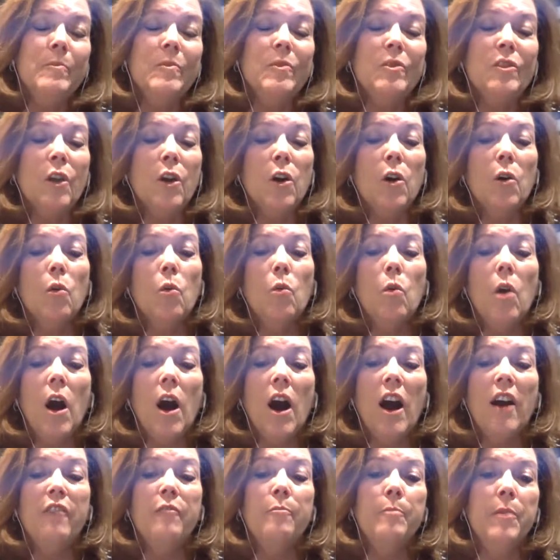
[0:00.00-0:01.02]
So
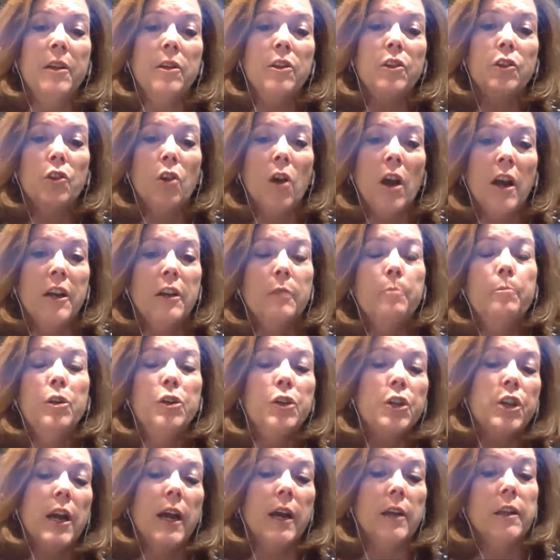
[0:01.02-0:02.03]
I've been trying to
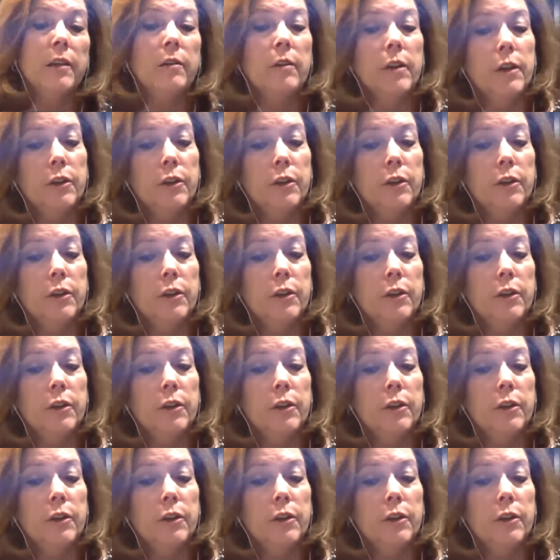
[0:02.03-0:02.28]
push it out there